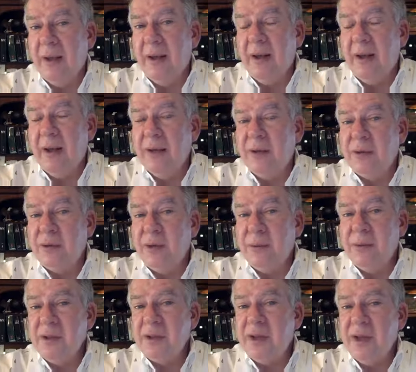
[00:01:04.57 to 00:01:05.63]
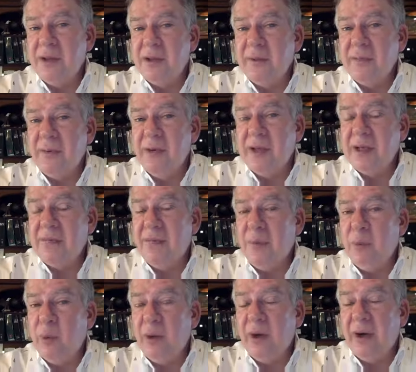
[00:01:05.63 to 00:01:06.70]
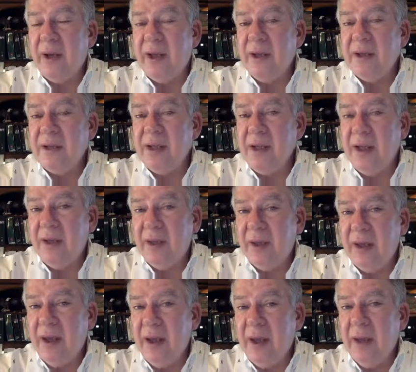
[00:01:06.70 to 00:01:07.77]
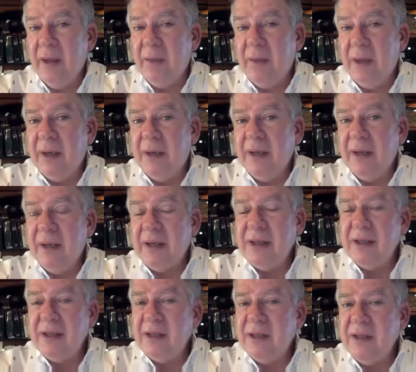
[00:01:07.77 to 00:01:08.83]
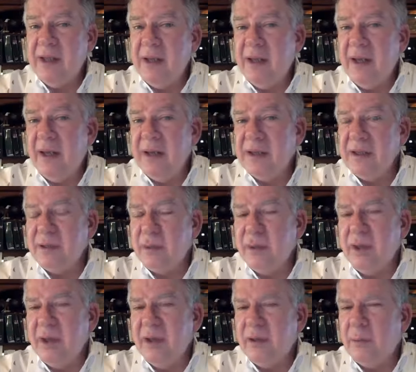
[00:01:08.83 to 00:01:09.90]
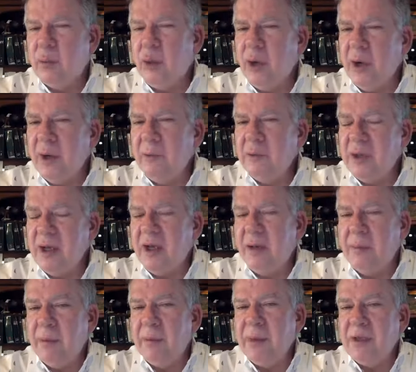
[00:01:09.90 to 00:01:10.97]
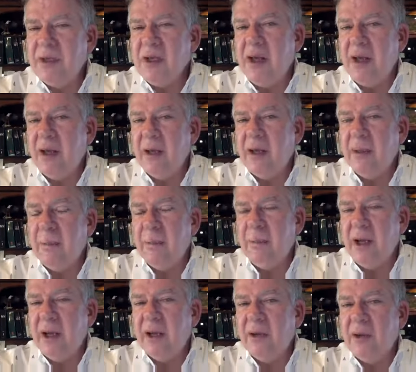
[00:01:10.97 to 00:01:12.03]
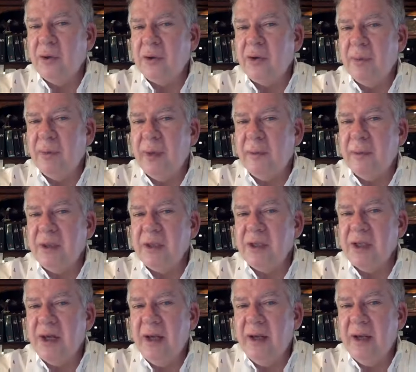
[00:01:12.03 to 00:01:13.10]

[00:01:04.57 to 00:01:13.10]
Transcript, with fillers: Uh, the trip is scheduled for next February 18th, but in the next 60 days, it's really the prime time to be signing up and making those commitments.